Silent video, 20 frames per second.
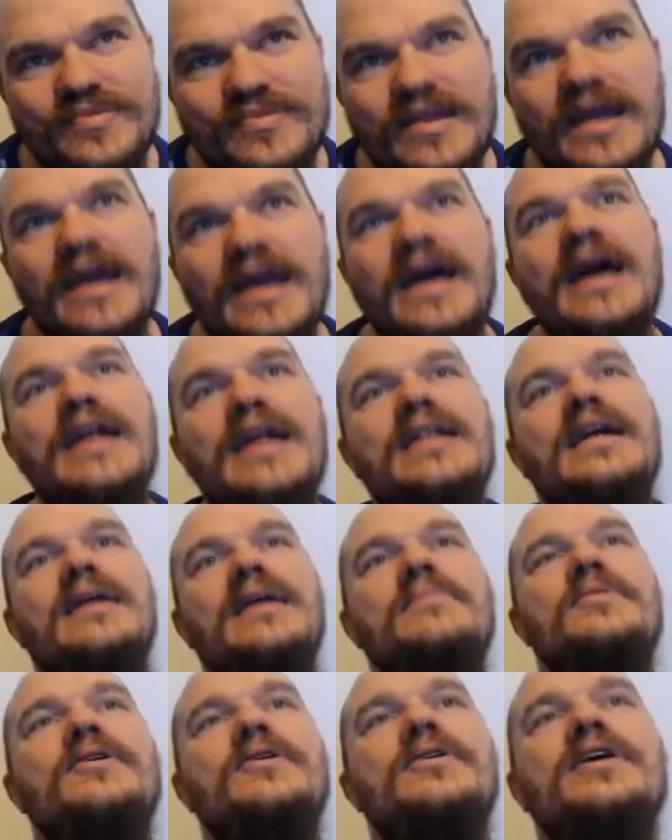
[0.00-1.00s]
And
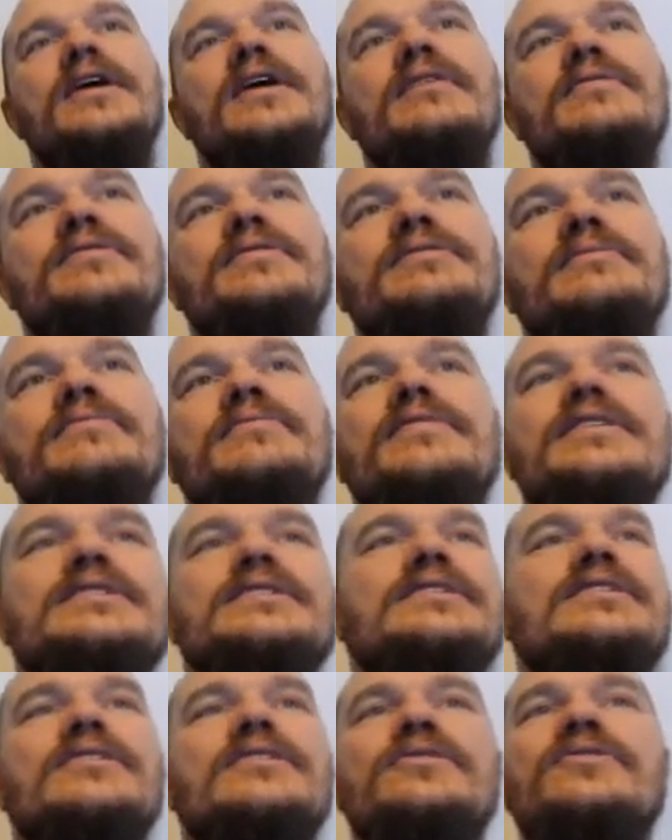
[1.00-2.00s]
I'm going to cover some things
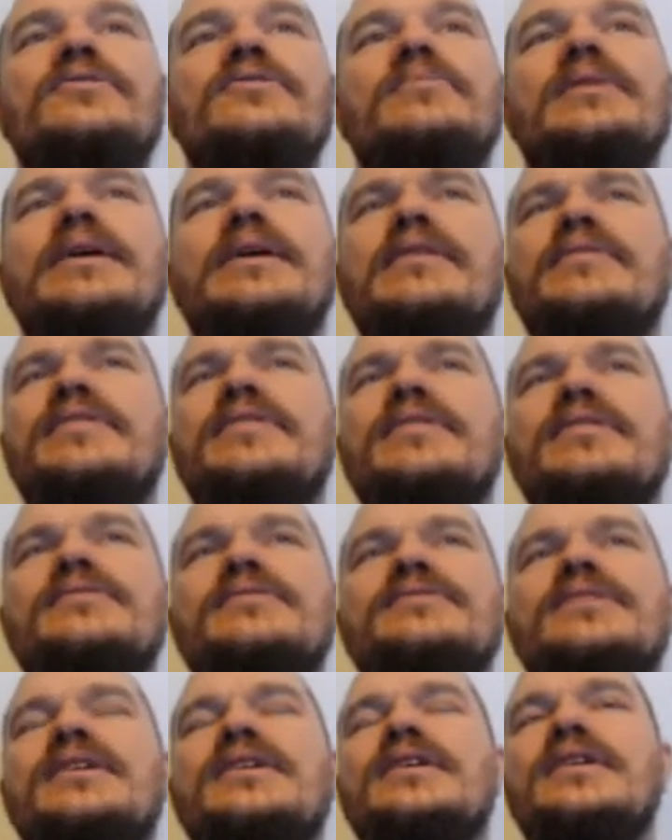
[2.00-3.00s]
that aren't normally covered in
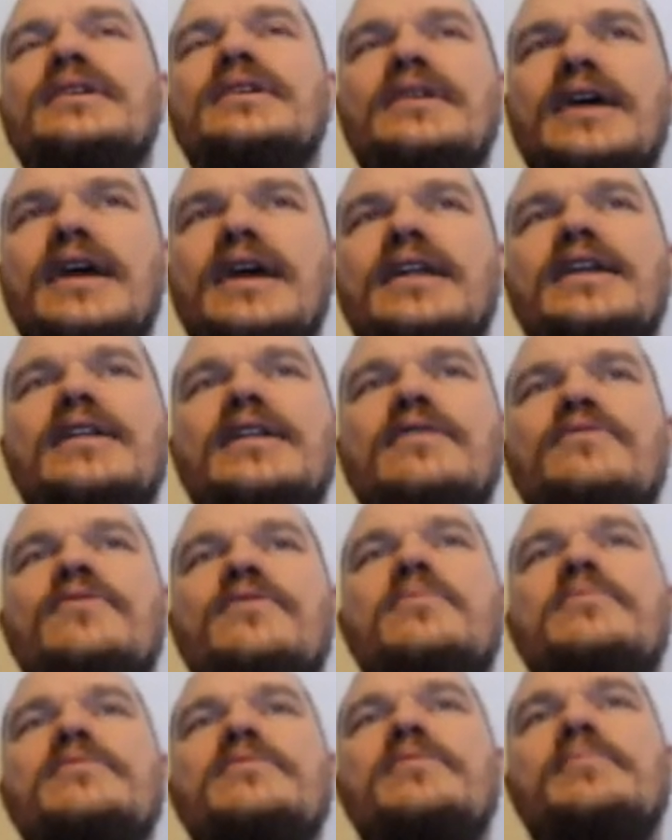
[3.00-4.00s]
those, and in the
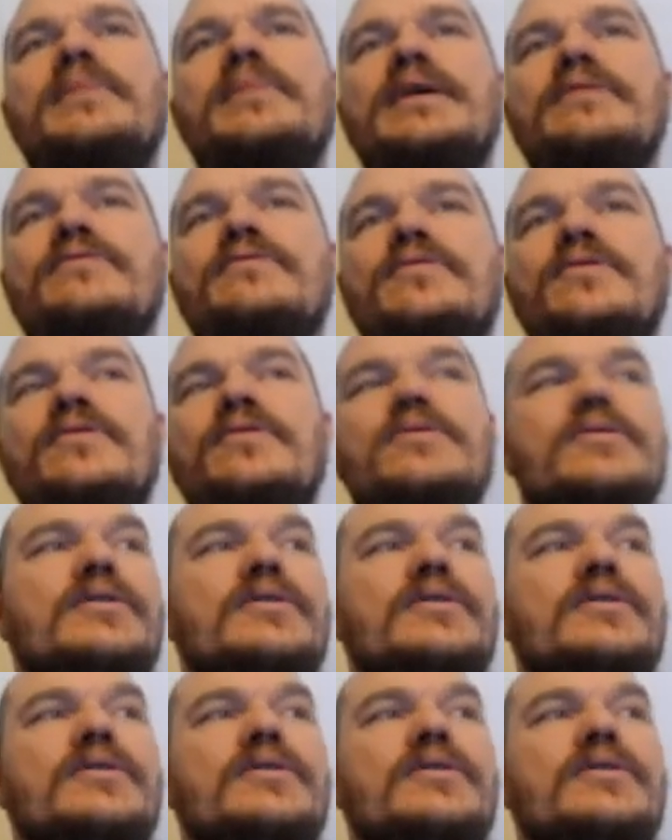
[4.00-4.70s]
form of a playthrough.